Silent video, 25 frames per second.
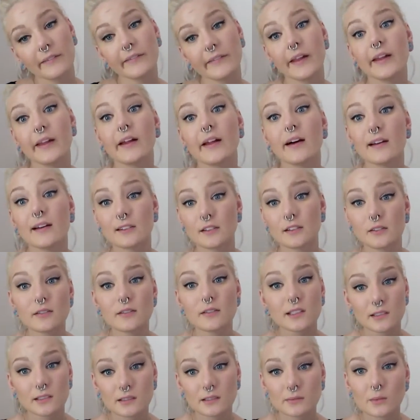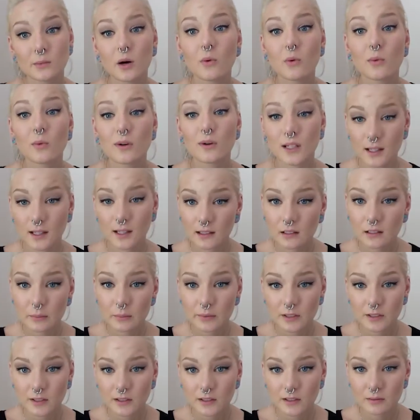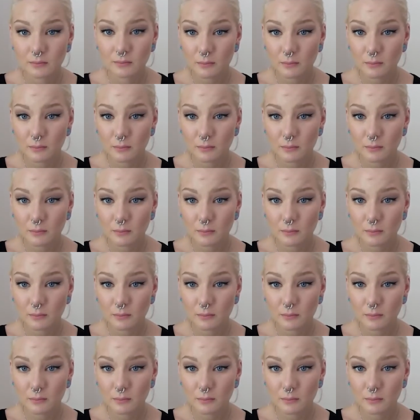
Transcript: and I do them 100%